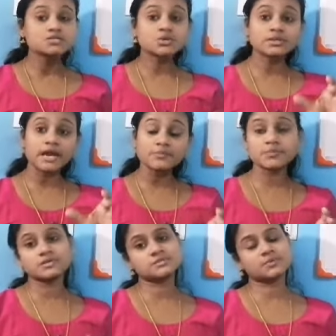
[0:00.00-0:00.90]
So that
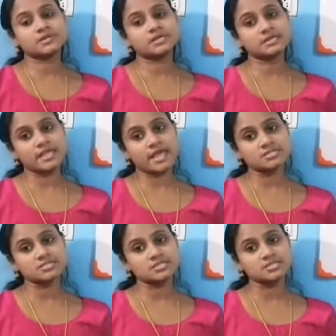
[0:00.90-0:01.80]

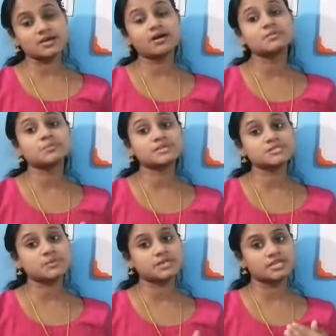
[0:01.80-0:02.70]
reaction is called
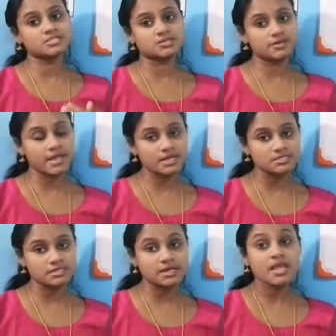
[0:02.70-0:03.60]
precipitation
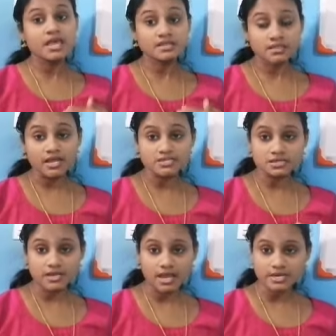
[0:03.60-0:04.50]
reaction. That
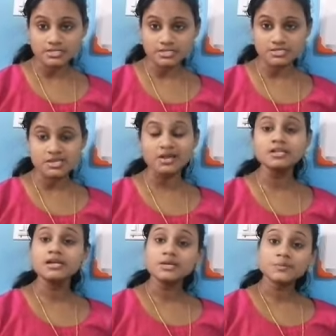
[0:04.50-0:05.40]
reaction is
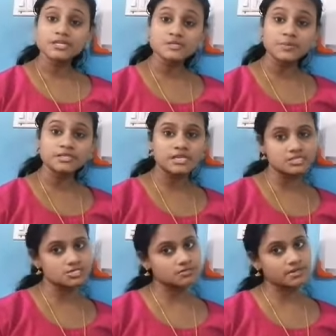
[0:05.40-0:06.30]
called
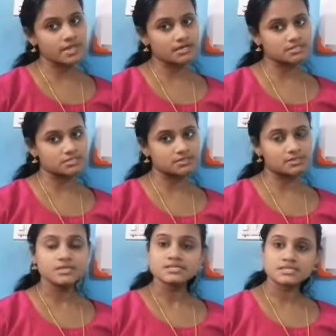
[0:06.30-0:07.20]
precipitation reaction.
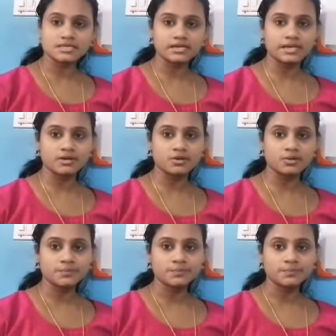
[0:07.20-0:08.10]
Is it clear
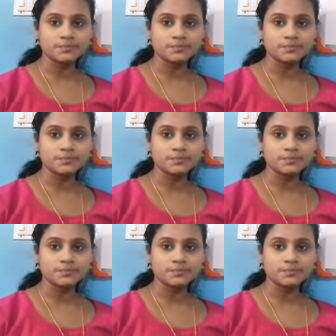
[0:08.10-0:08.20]
now?